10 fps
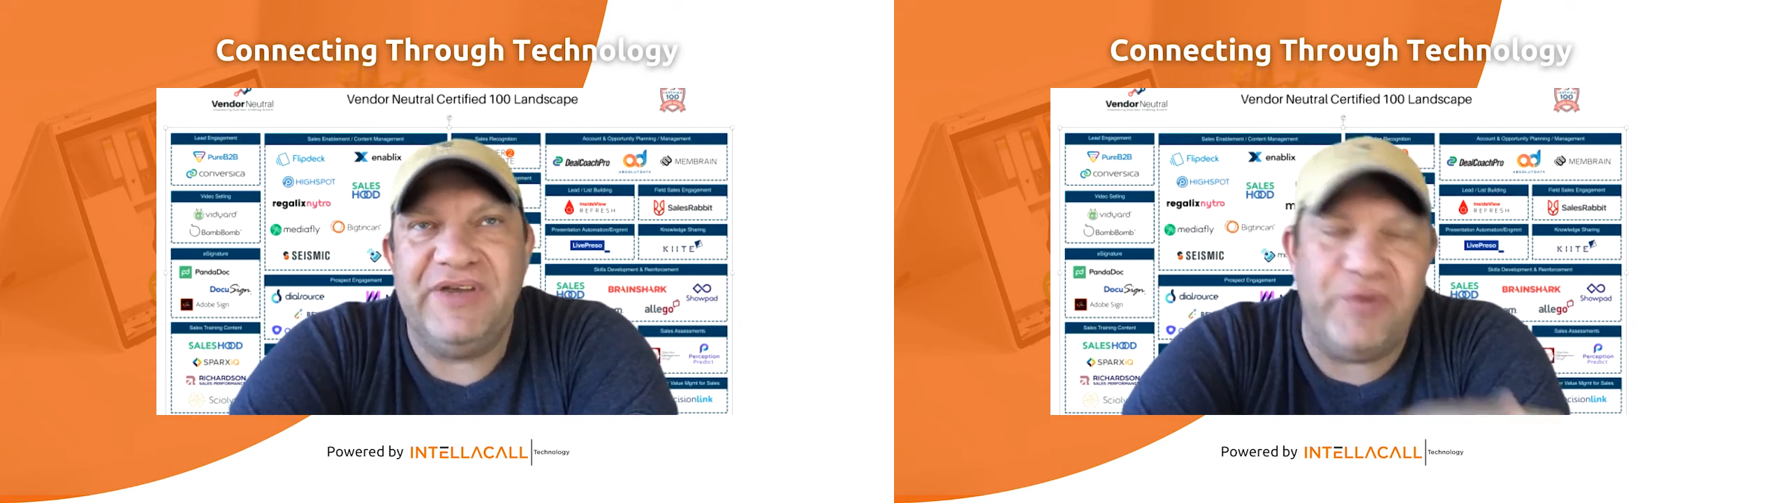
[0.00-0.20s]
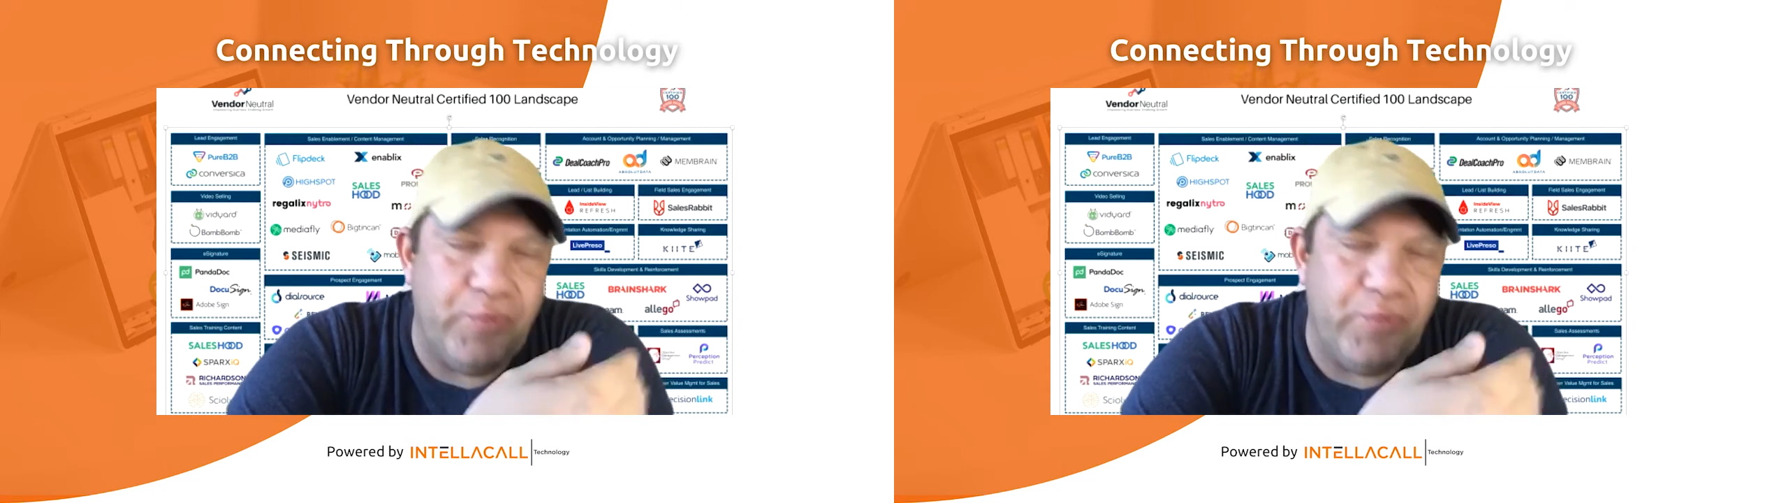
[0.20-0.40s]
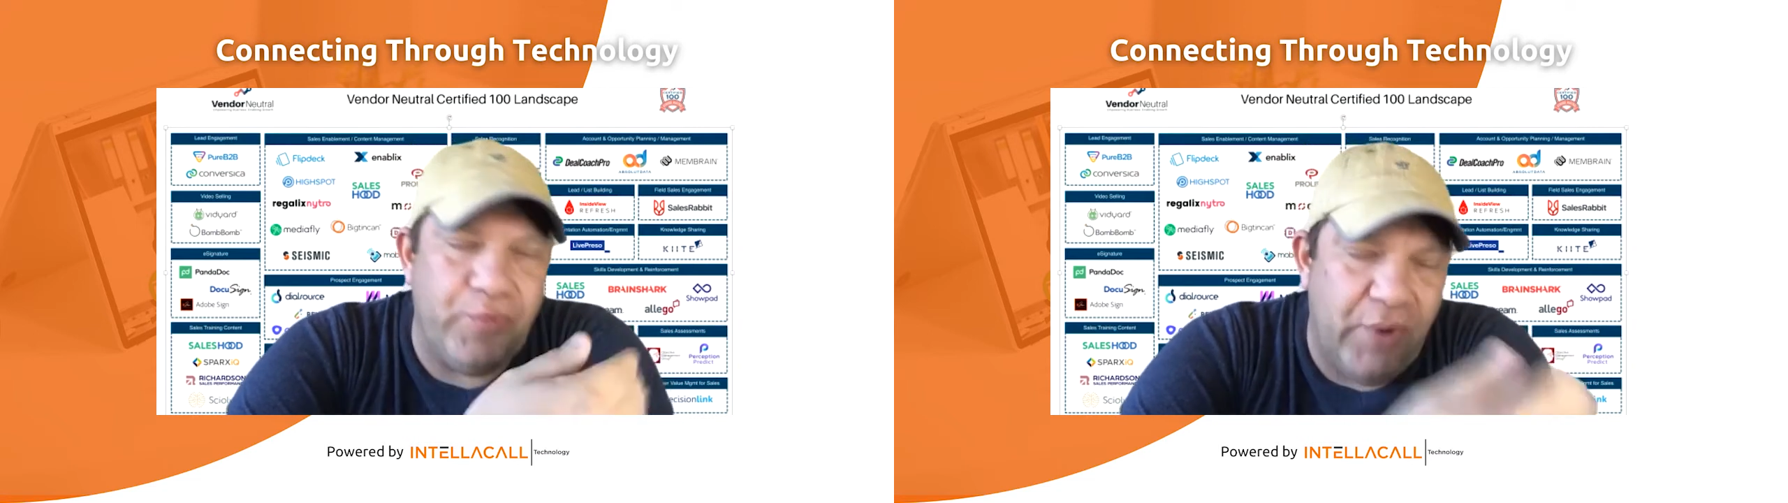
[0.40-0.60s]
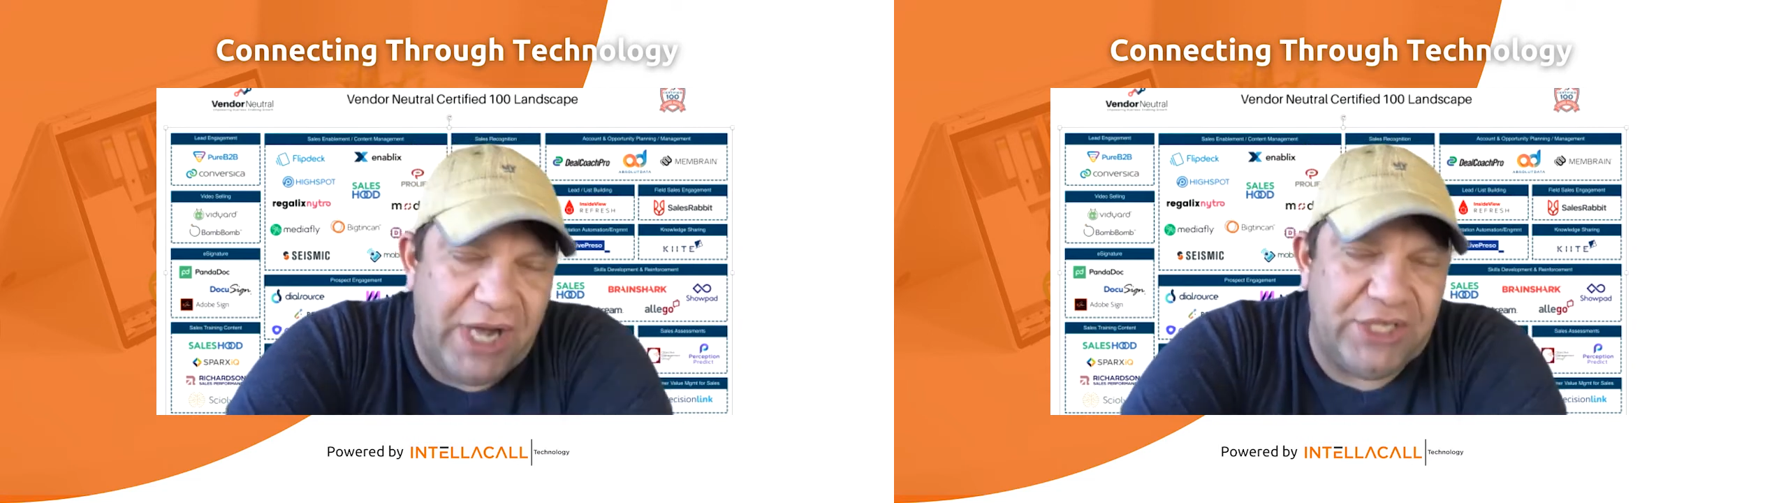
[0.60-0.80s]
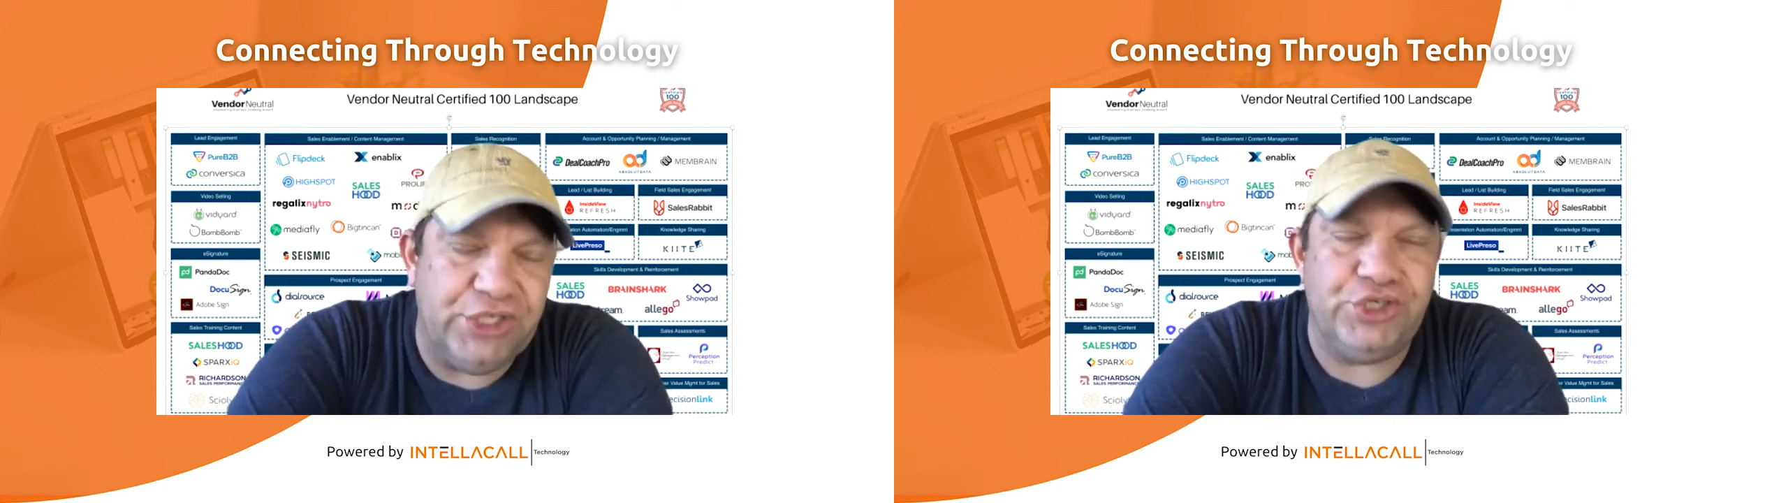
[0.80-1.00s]
different
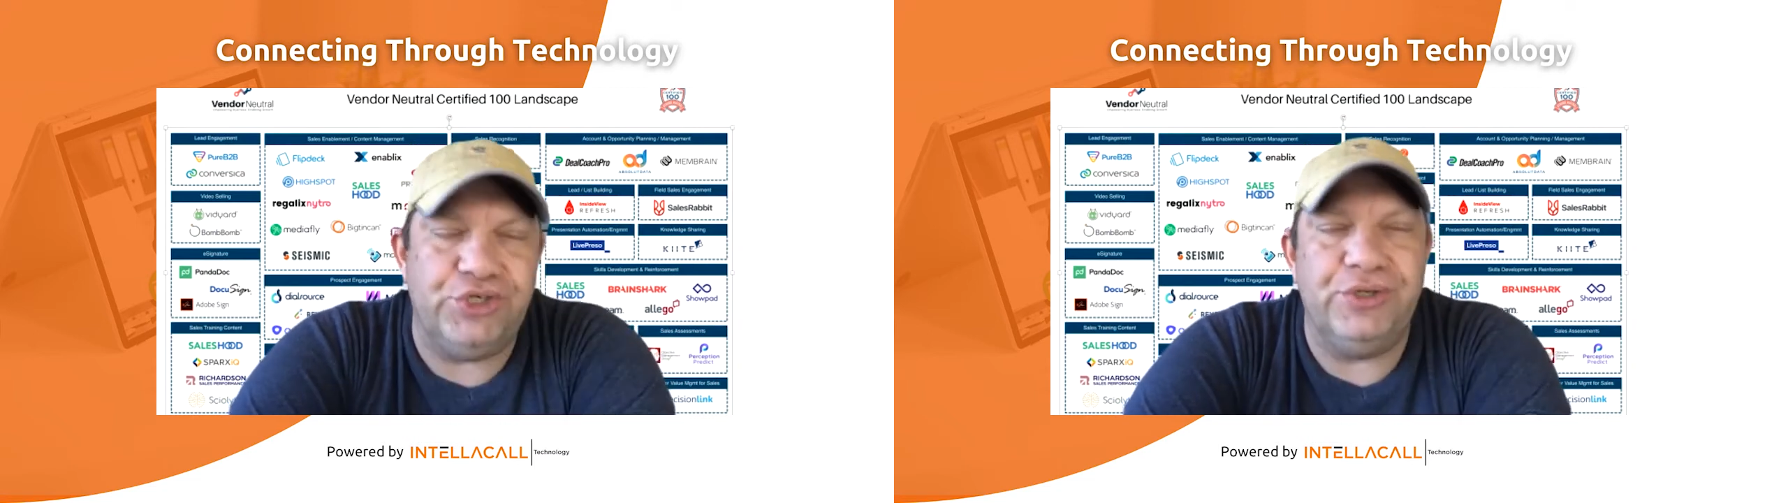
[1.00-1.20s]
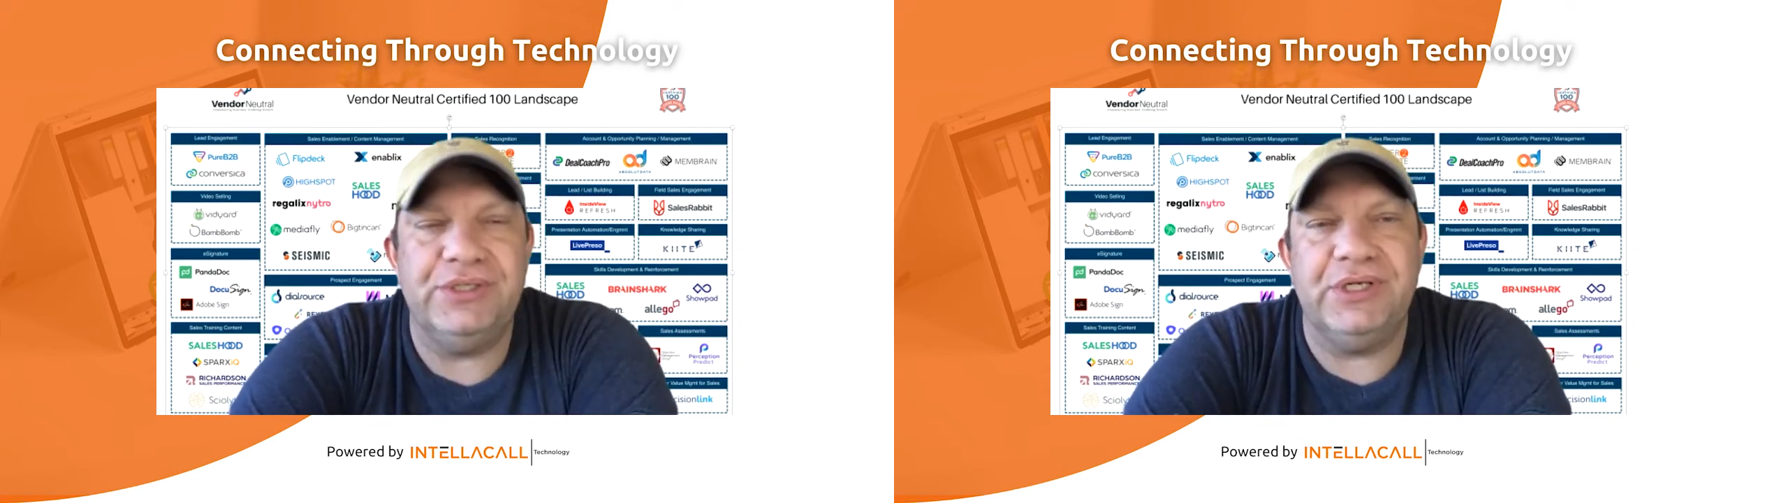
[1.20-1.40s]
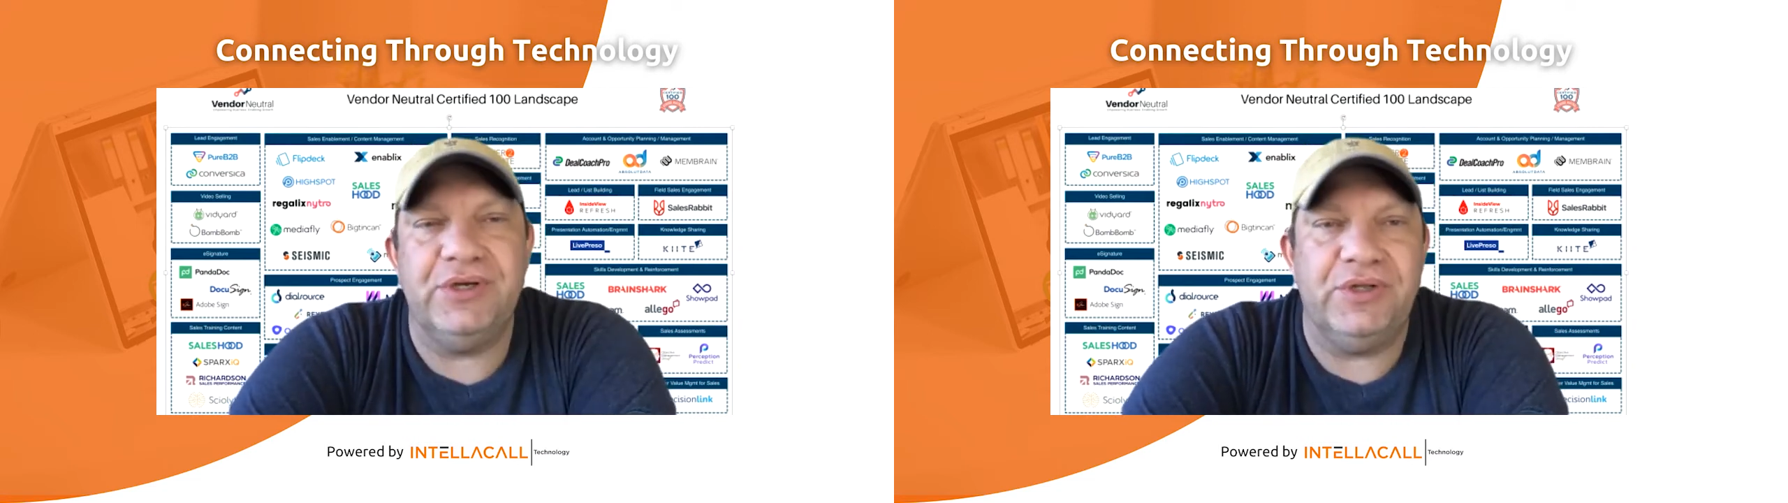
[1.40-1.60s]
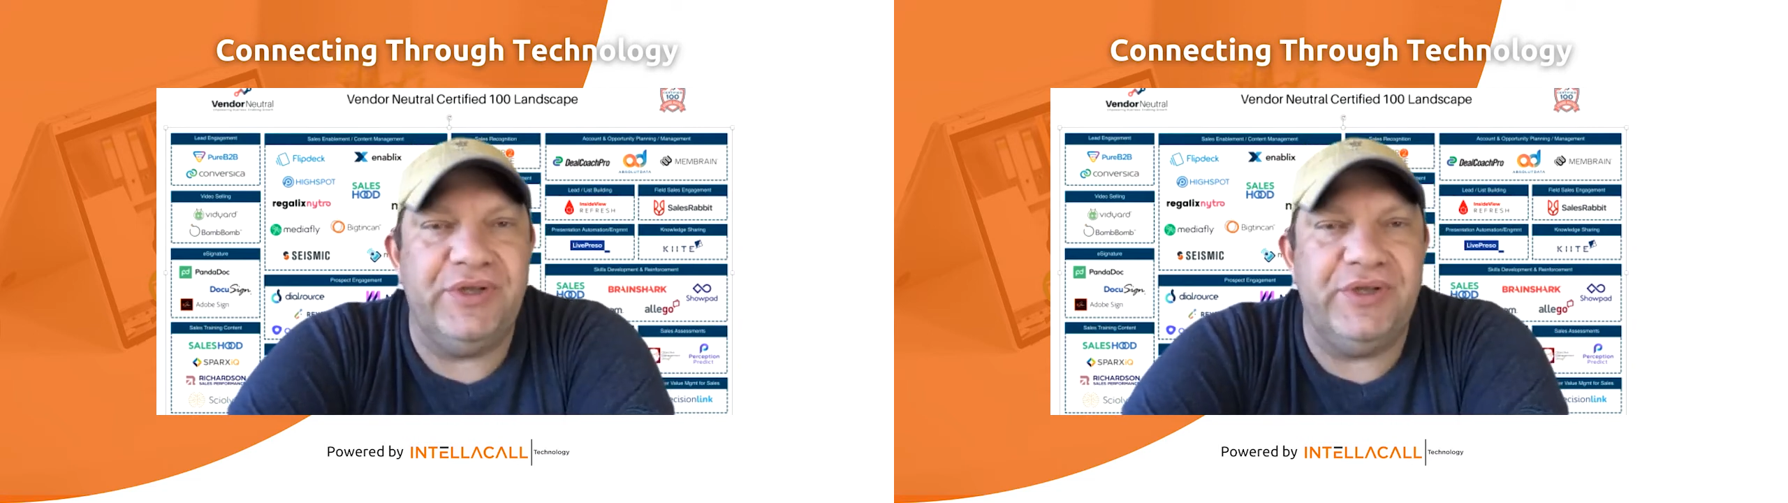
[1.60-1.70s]
practitioners and